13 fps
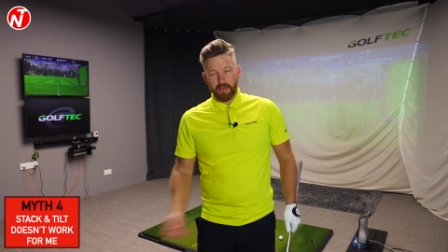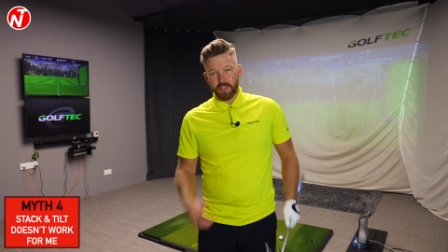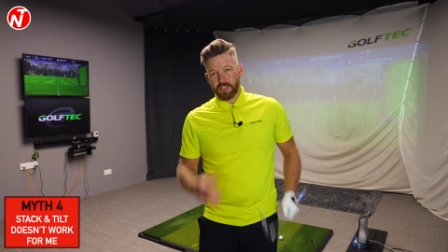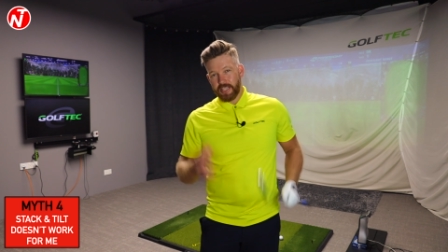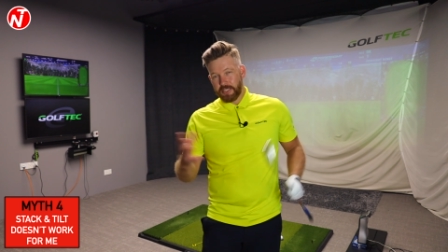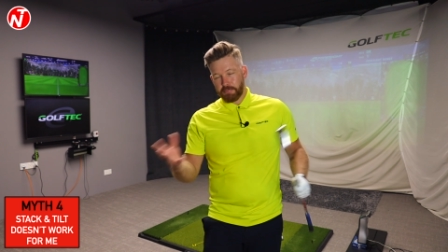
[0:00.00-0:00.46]

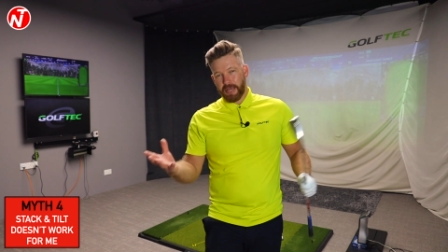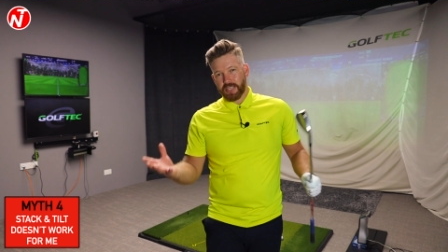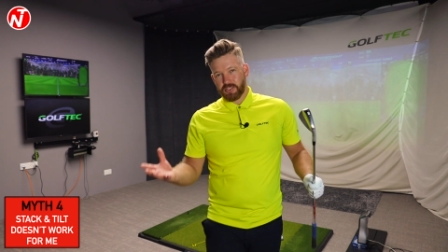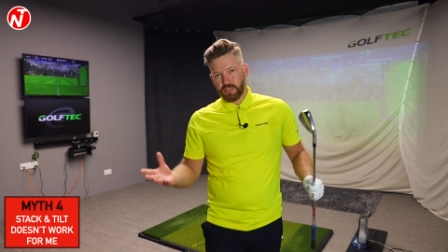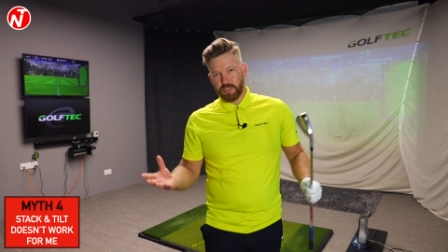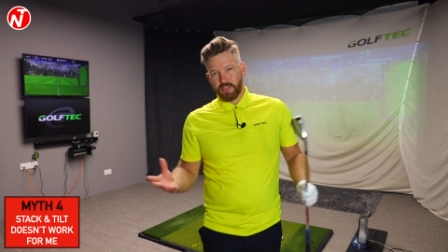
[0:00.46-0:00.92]
This leads
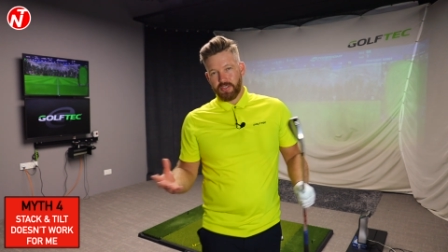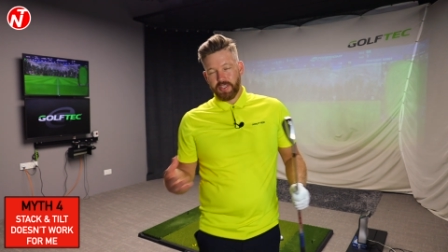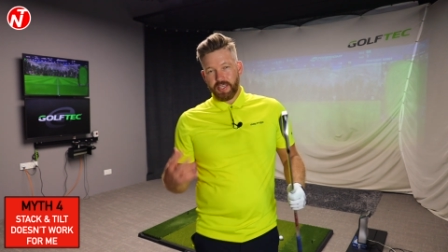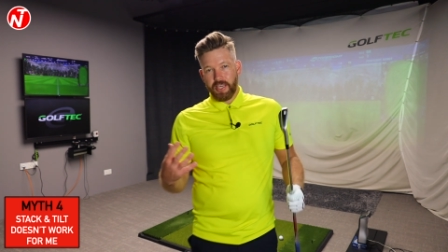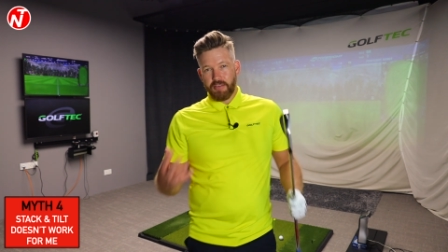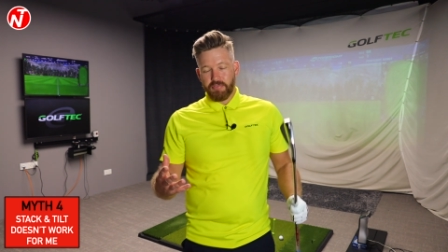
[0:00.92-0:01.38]
back to the
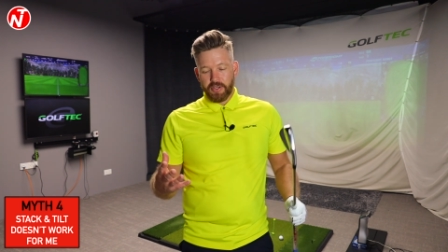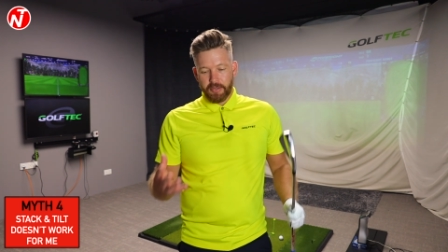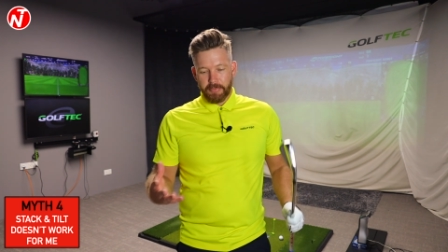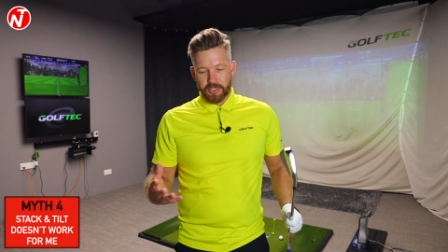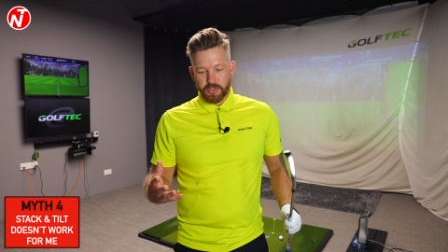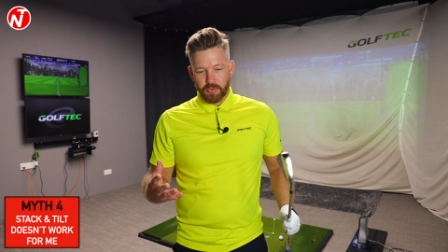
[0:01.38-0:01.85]
key
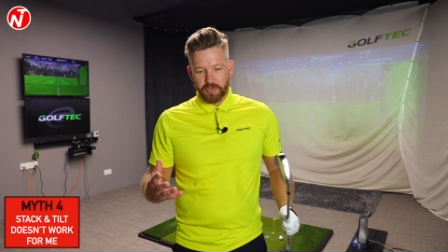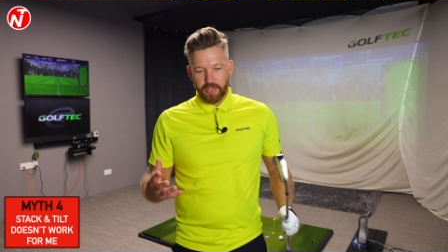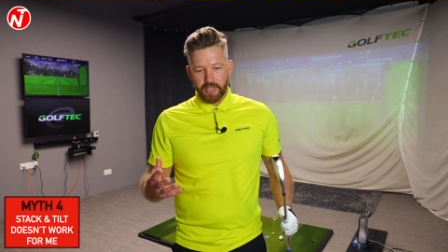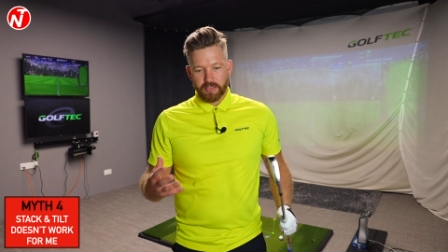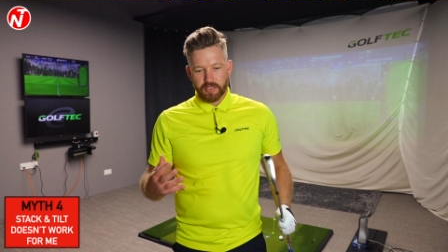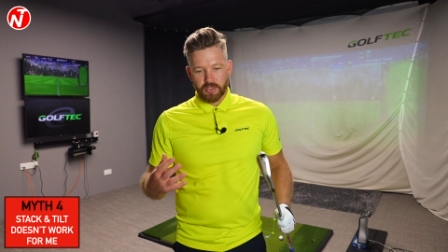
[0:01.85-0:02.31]
fundamental
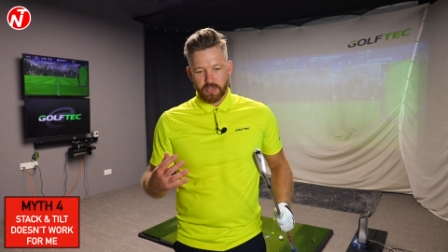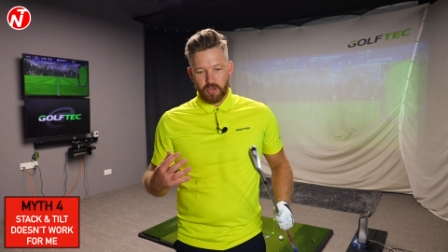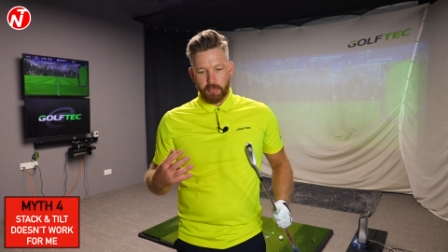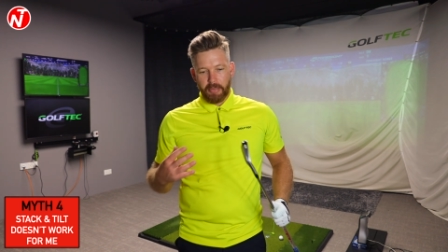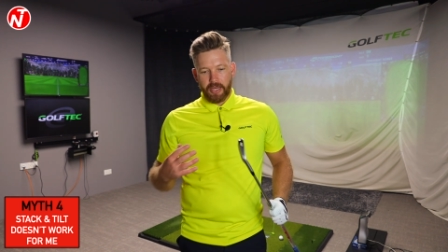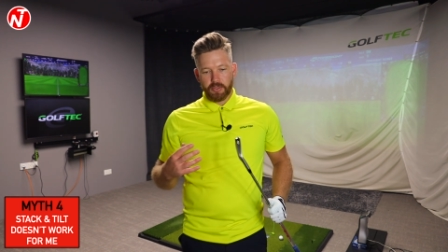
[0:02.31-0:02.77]
things. It's
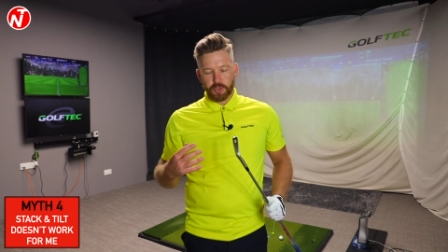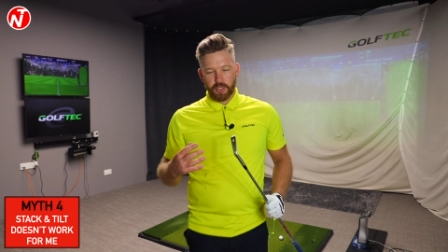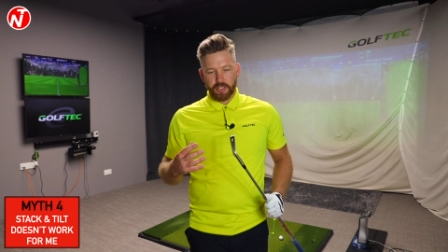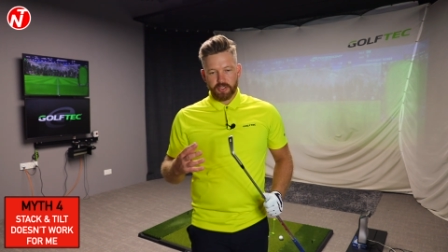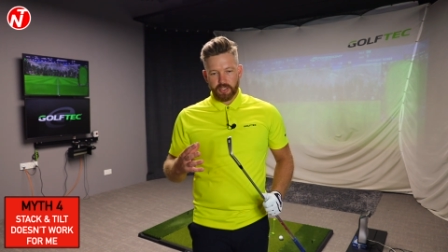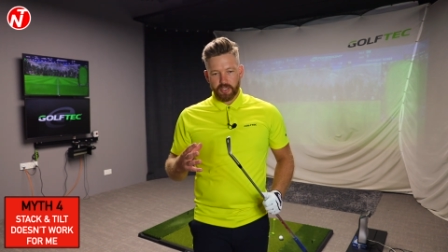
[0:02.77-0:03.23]
not about
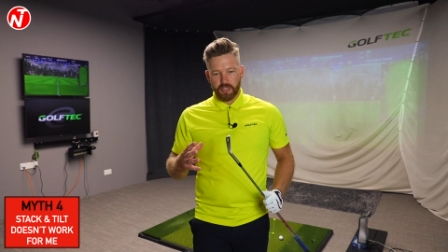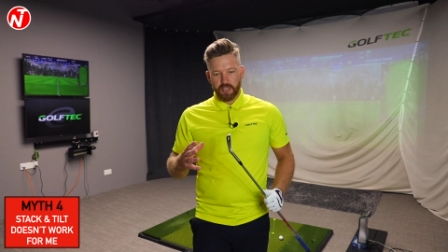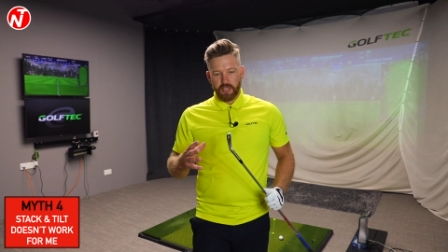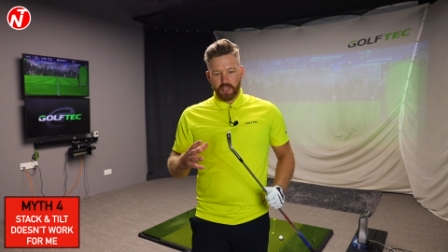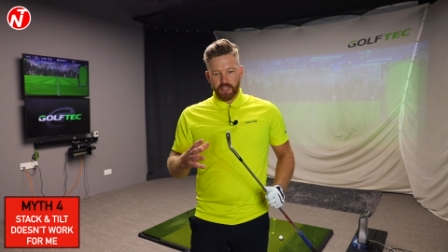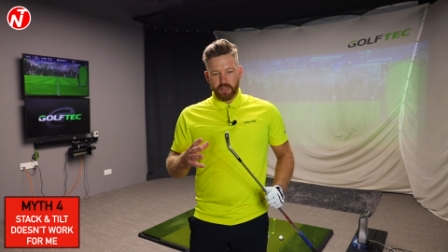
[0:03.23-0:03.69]
trying to
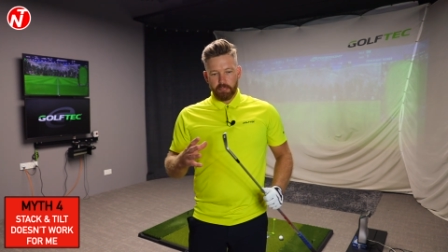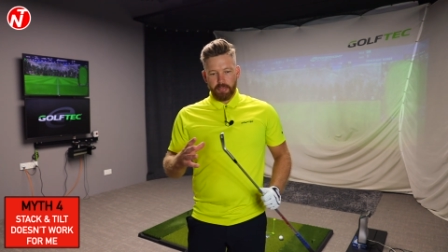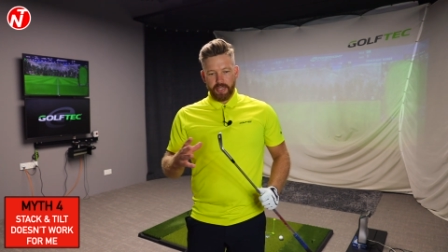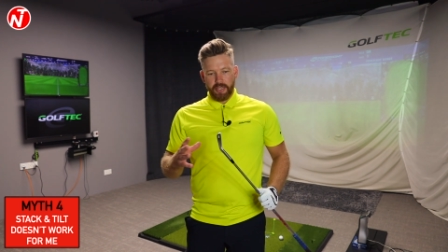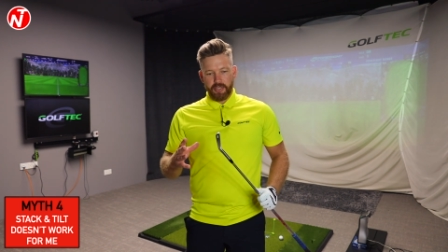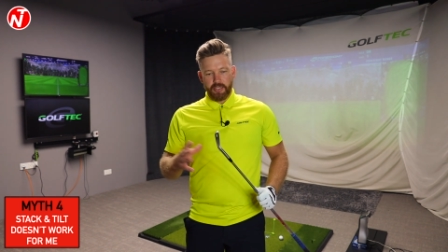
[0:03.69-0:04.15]

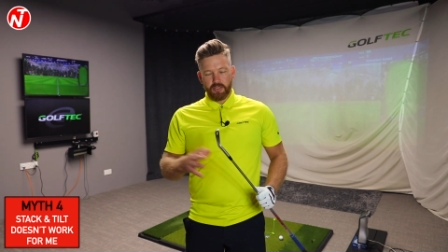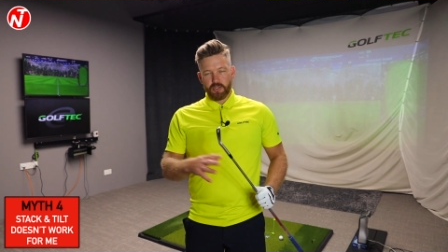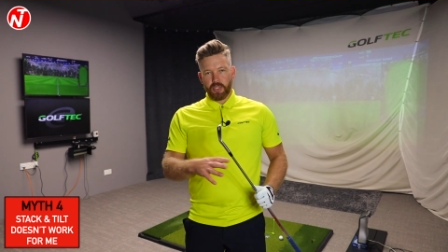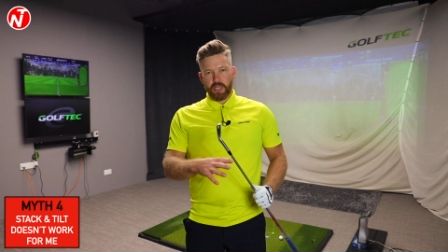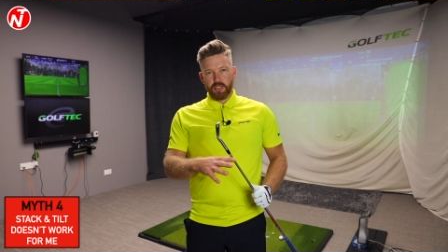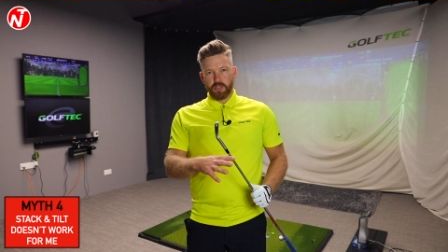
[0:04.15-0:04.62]
completely
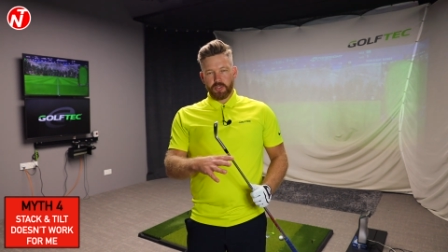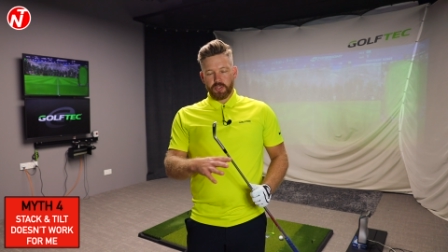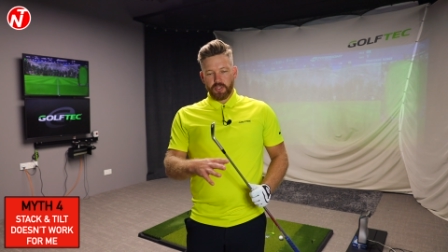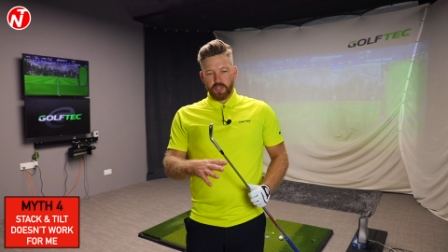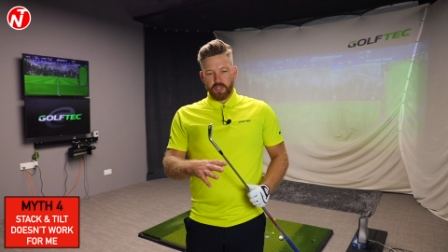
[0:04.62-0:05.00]
change